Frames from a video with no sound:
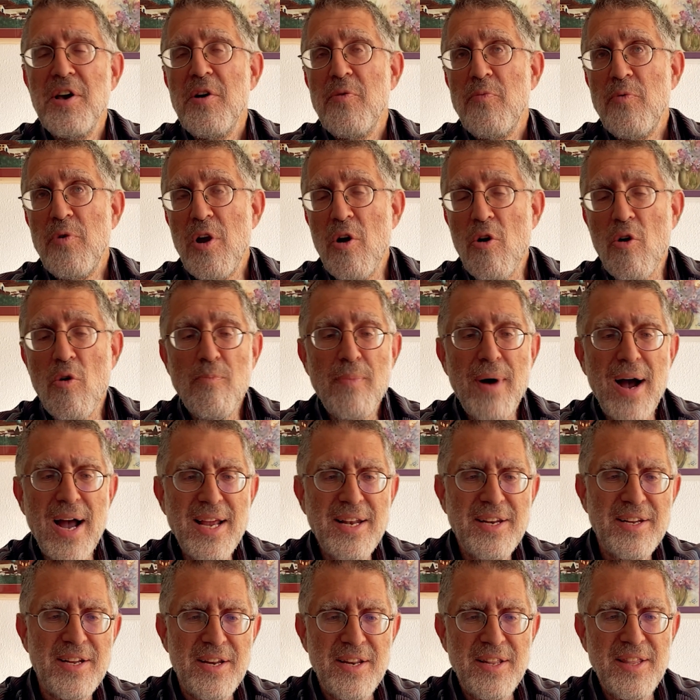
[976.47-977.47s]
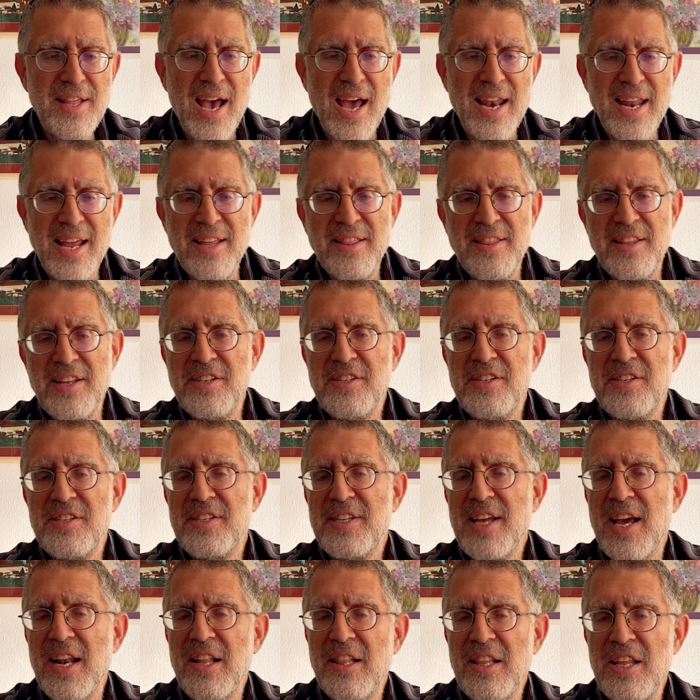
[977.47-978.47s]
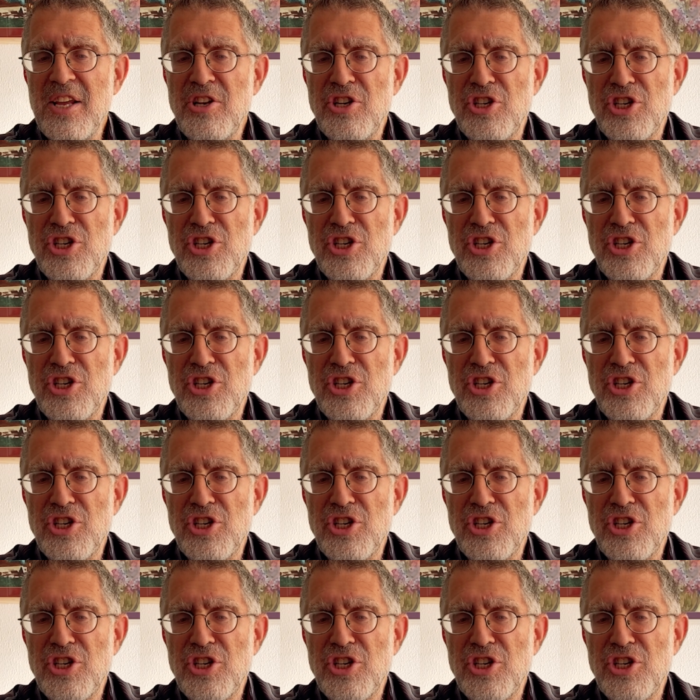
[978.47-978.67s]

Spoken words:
we are reminded that in this steadily